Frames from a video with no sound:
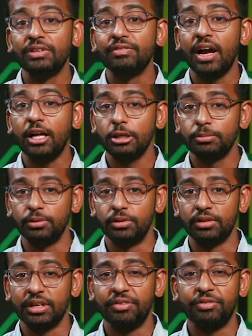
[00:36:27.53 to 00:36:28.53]

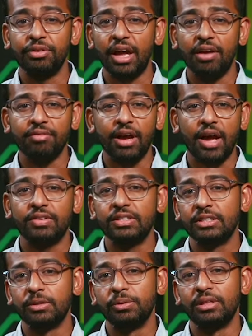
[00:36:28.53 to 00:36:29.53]
invaluable if you ever had to
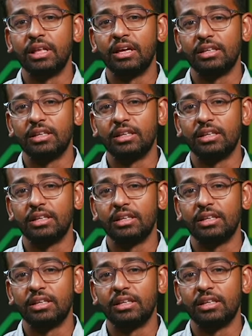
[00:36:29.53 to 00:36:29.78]
deal with